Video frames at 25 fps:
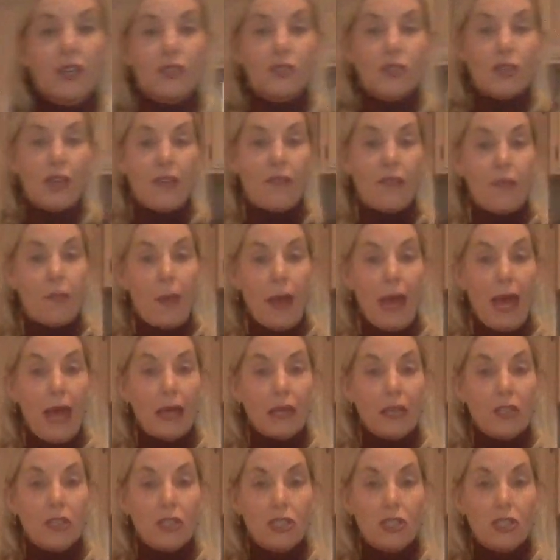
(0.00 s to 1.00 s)
So you have a
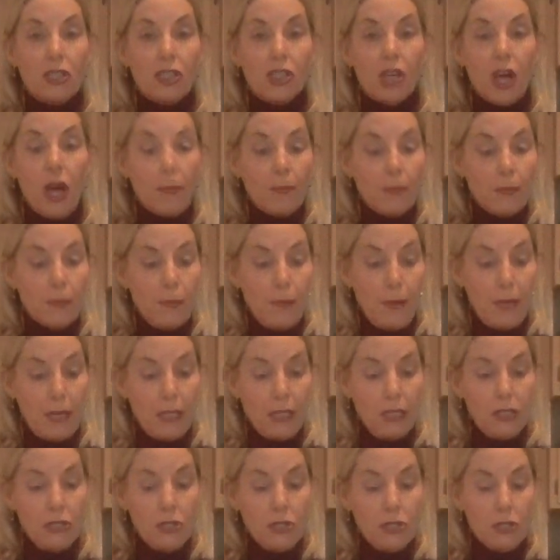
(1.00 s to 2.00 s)
package of chopped
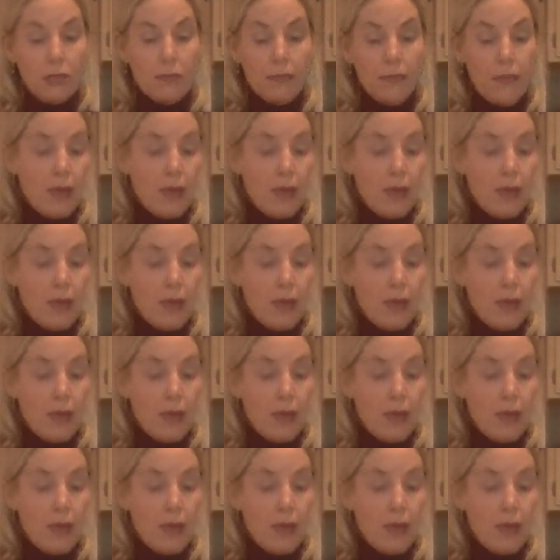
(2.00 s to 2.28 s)
spinach,